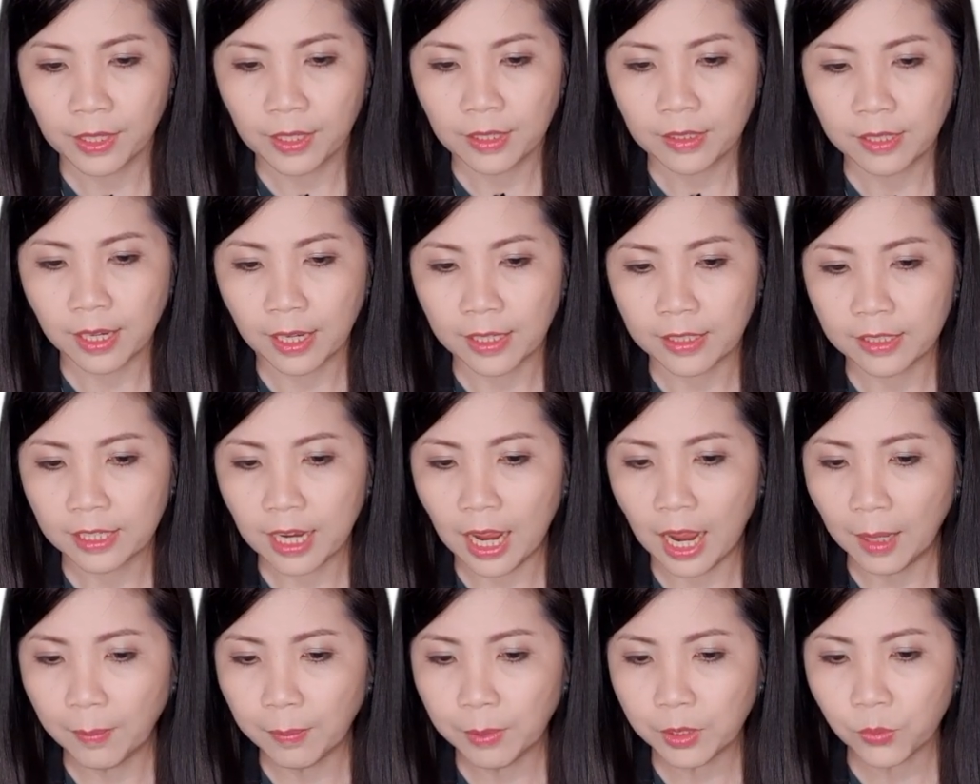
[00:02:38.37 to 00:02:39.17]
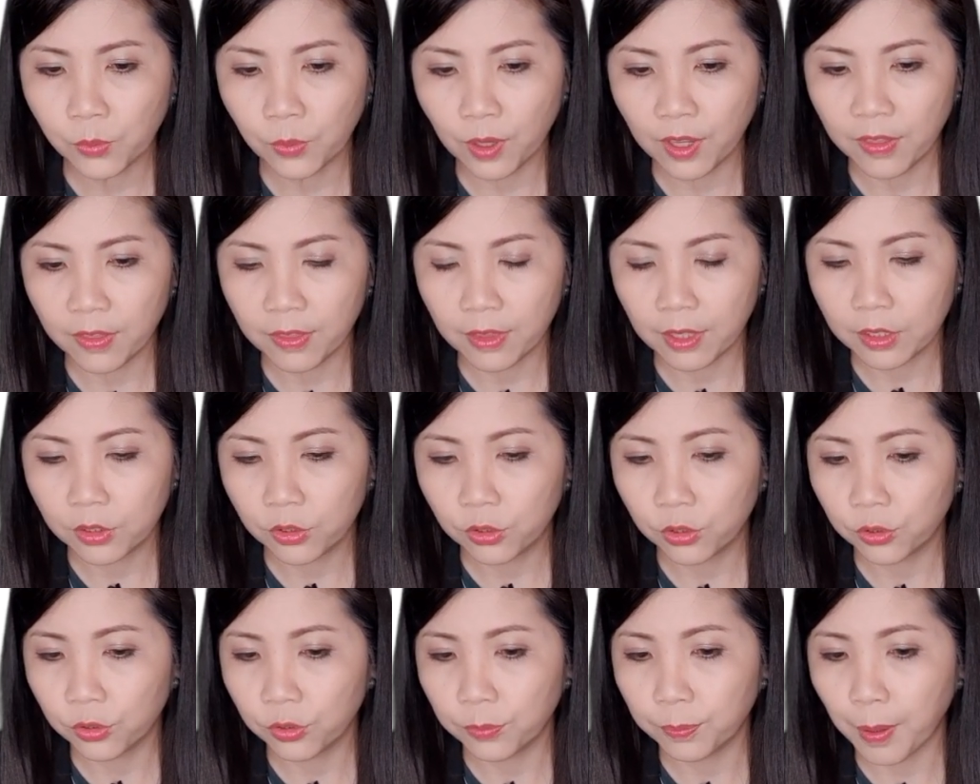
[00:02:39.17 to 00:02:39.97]
then times with
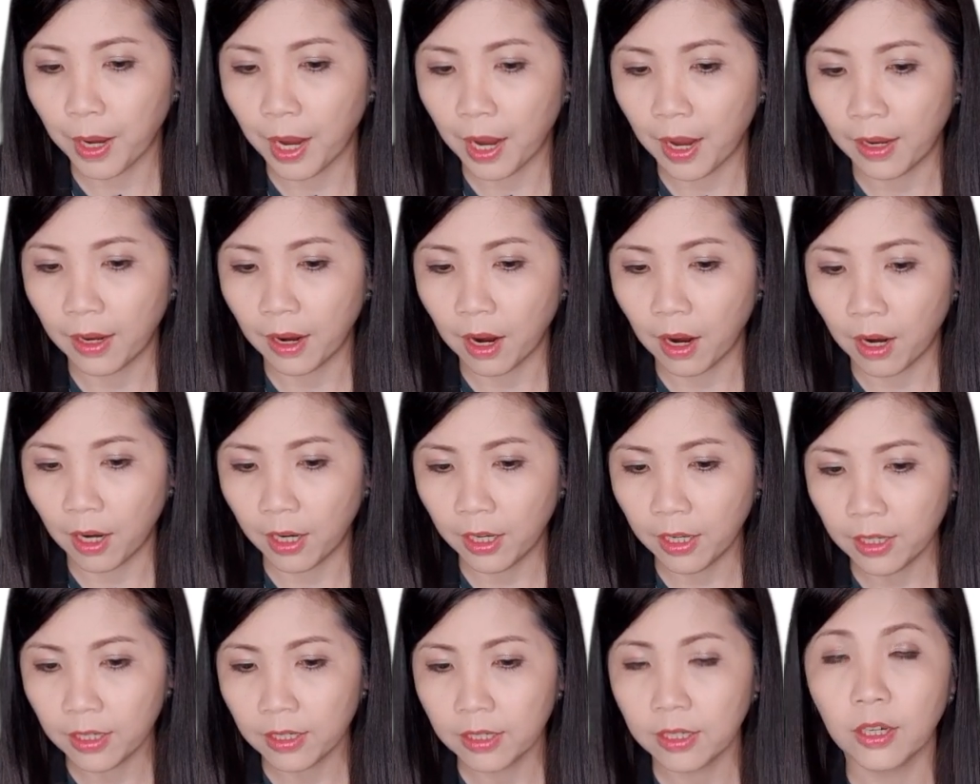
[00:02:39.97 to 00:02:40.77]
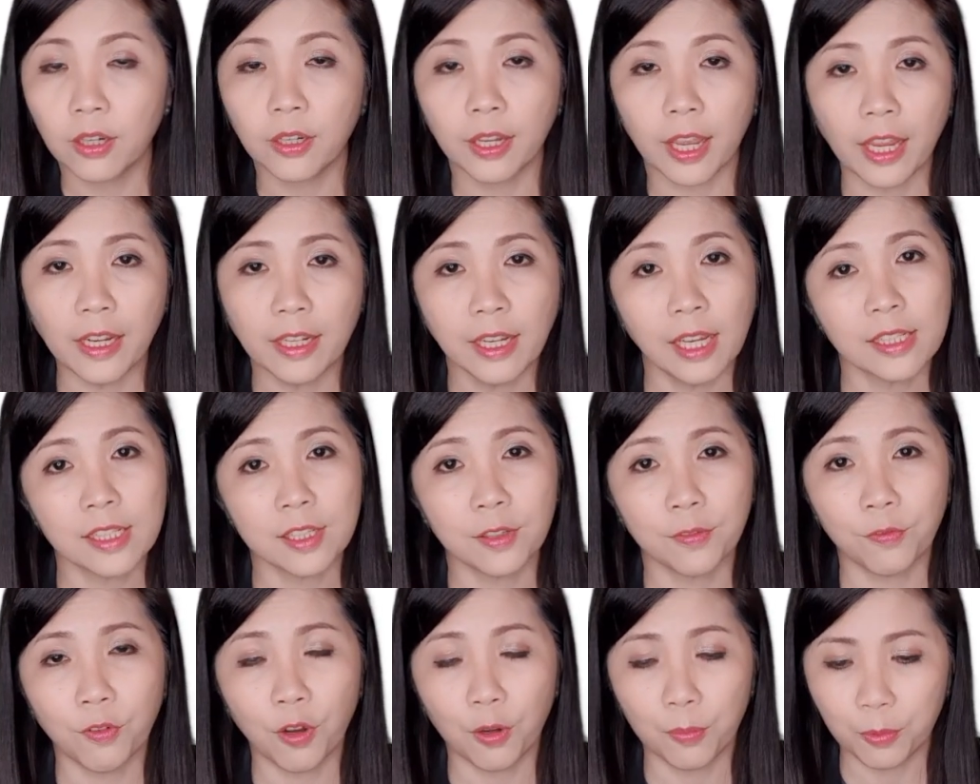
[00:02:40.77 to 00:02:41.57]
2 pi r, okay, that's the
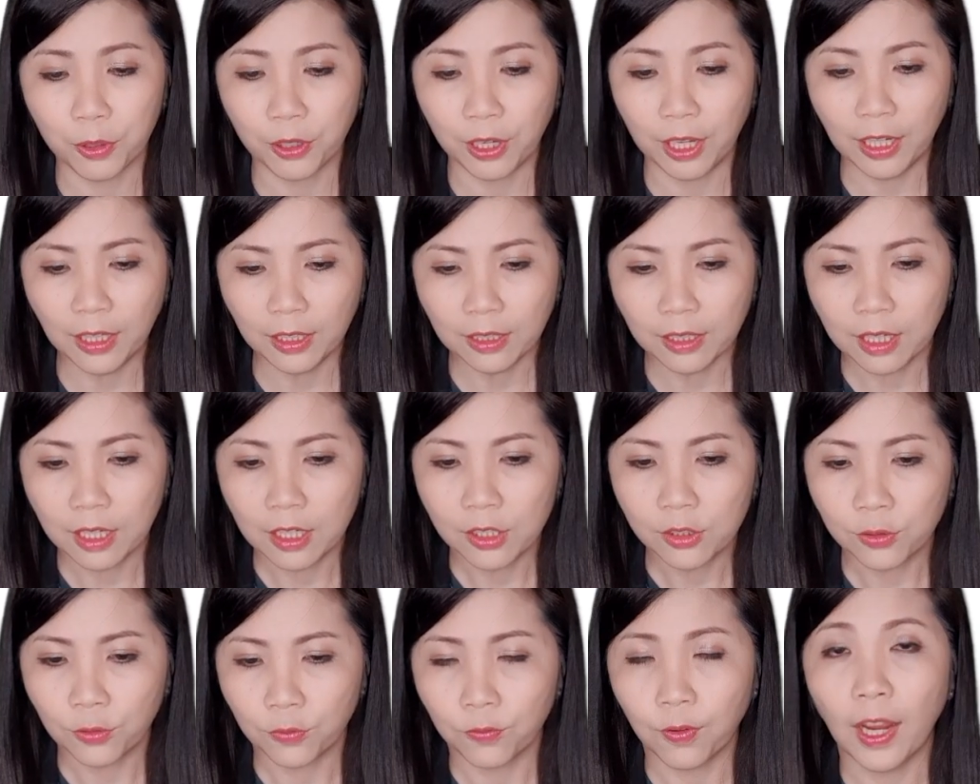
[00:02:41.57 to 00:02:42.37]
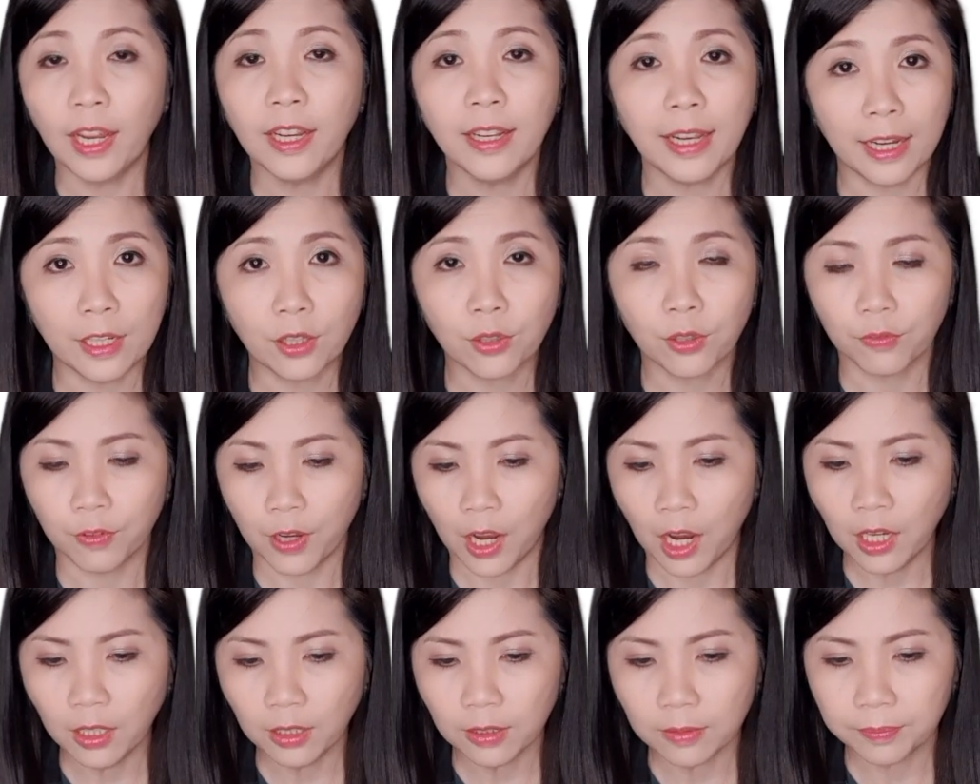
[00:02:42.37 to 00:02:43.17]
formula to find length of
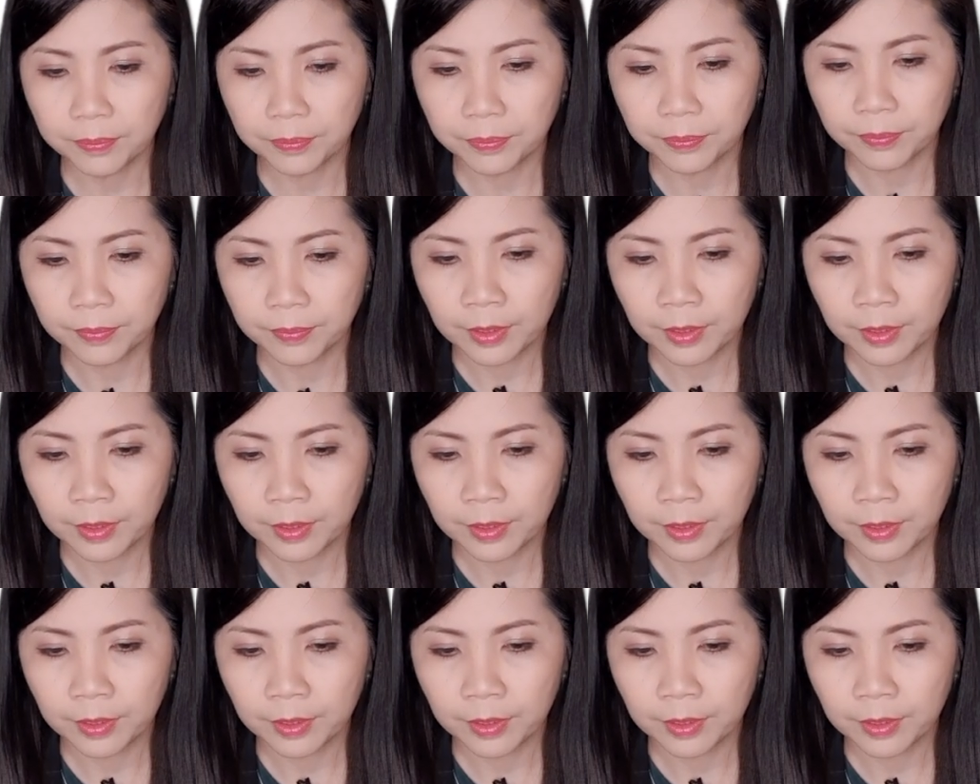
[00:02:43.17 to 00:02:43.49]
arc.